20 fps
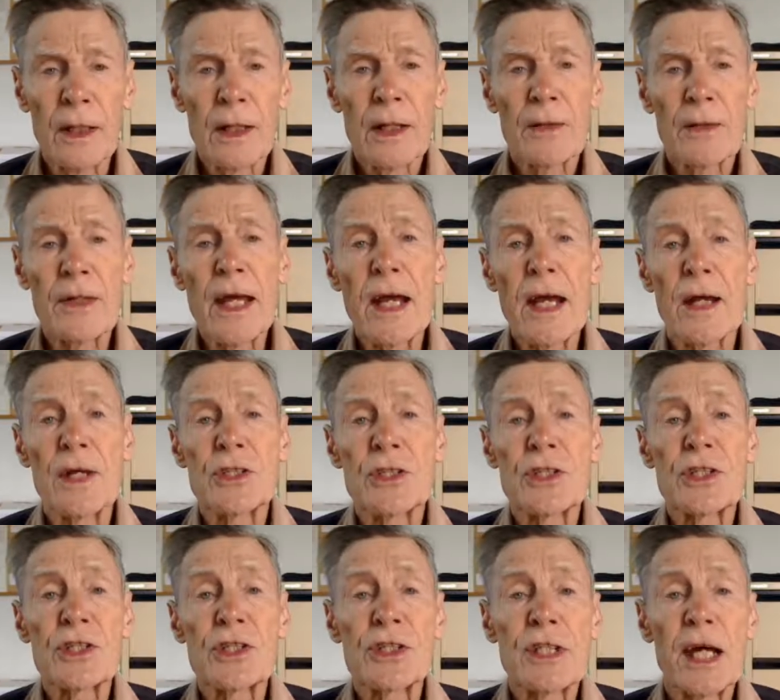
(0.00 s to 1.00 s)
there is a
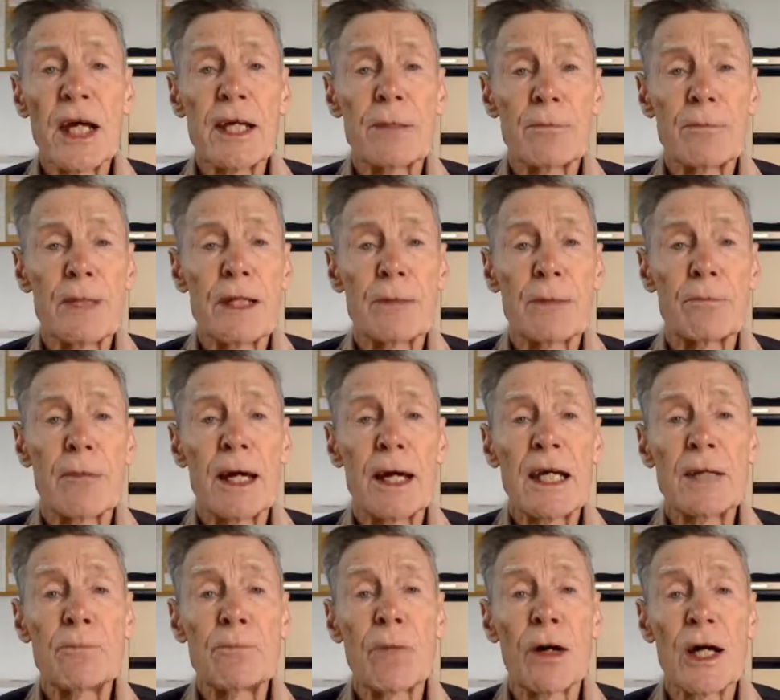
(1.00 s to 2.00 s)
statement
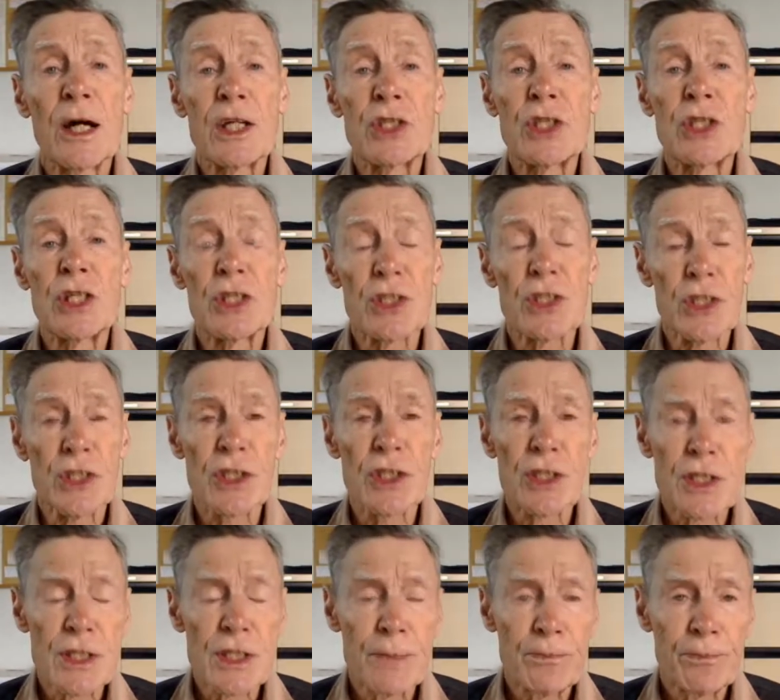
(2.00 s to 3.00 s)
made by
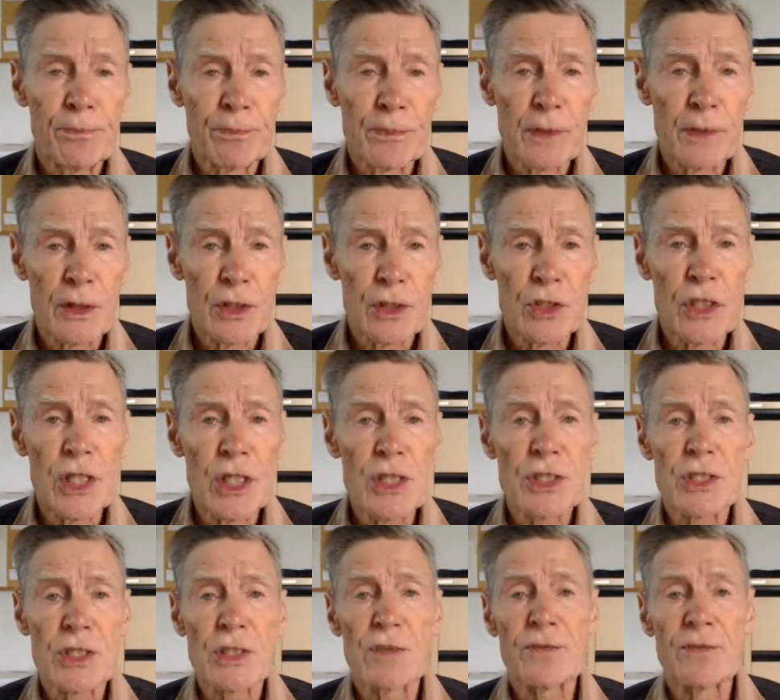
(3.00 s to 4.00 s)
Jesus,
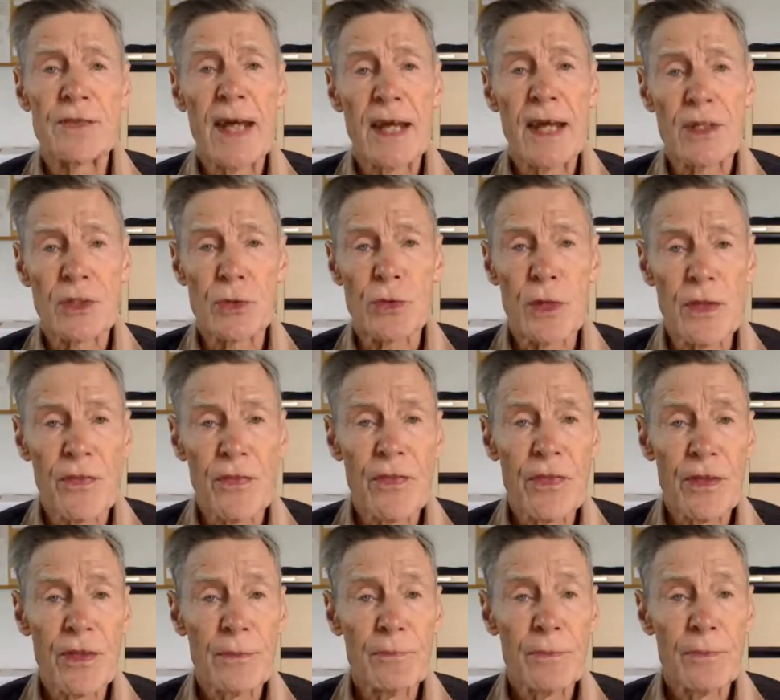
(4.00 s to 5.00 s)
Jesus of Nazareth,
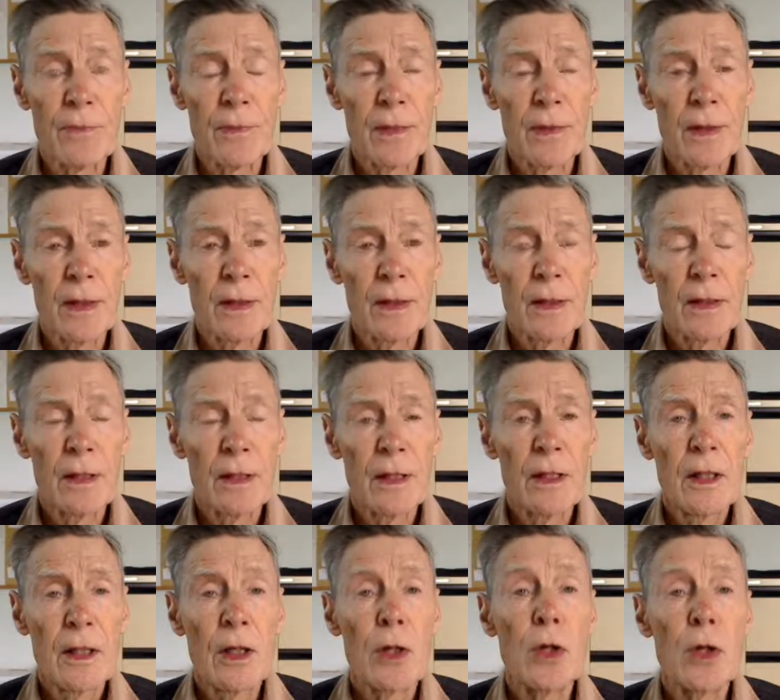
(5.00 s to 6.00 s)

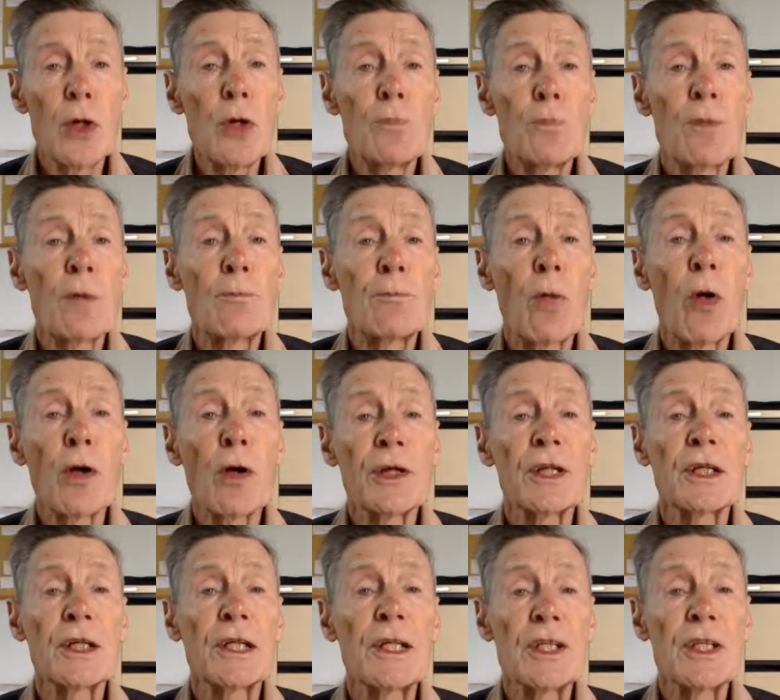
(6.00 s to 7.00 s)
who
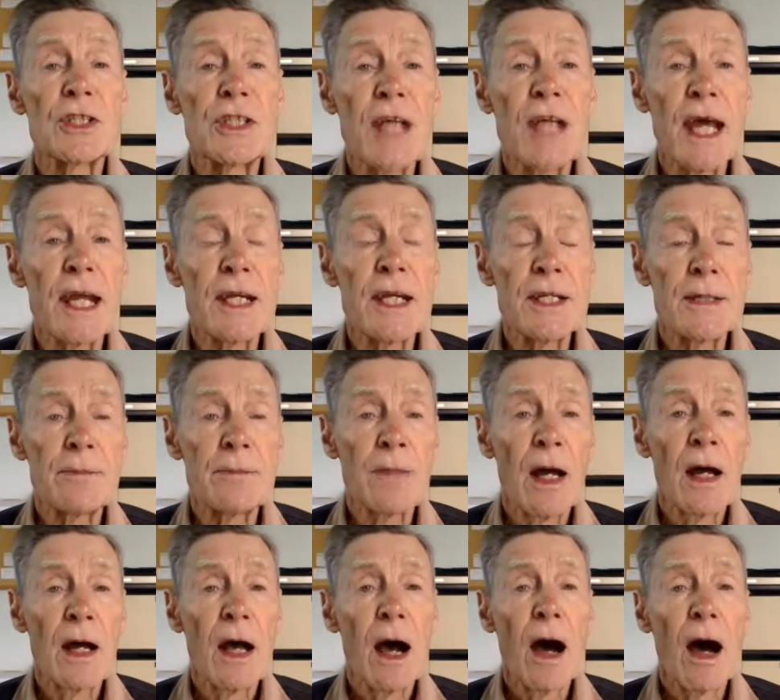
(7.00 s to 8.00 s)
purportedly said,
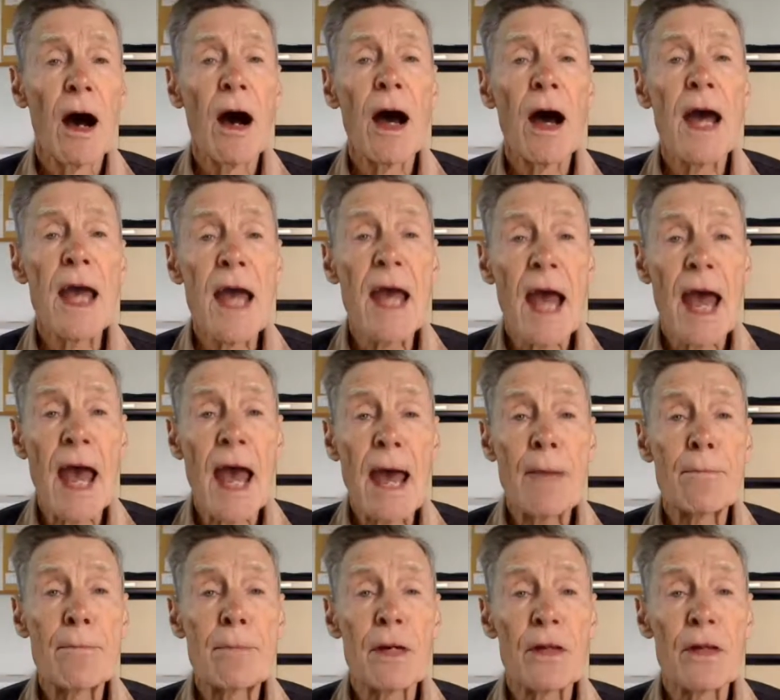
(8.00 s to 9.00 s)
I
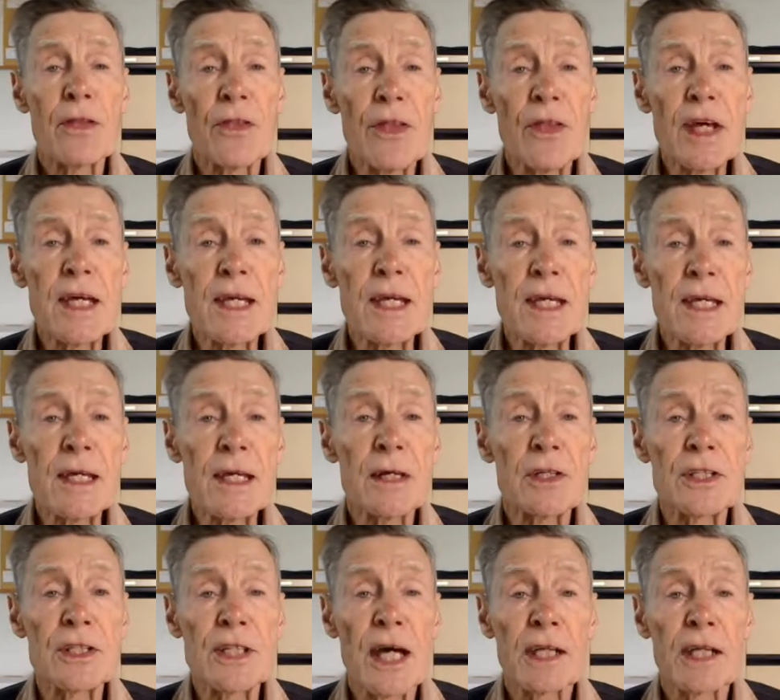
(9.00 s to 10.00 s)
am the
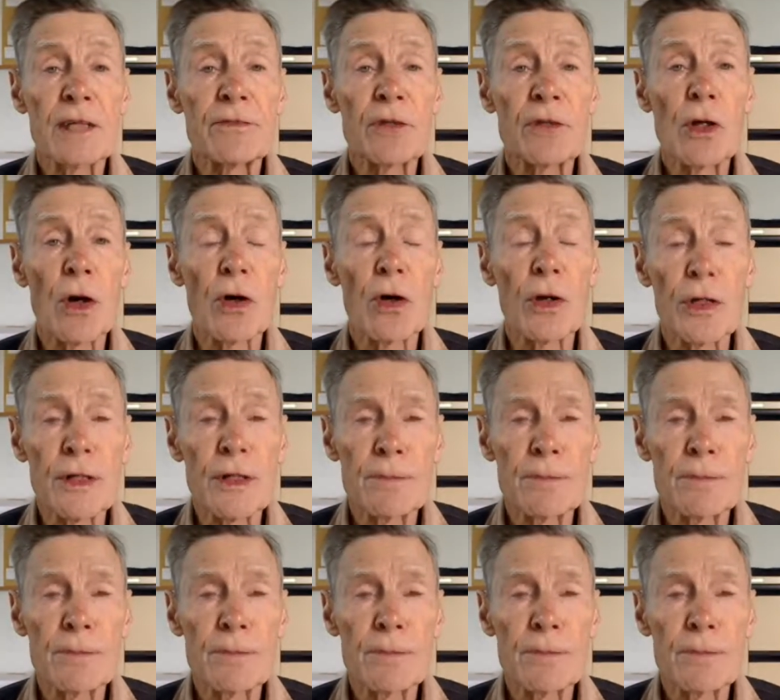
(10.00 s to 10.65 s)
Son of God.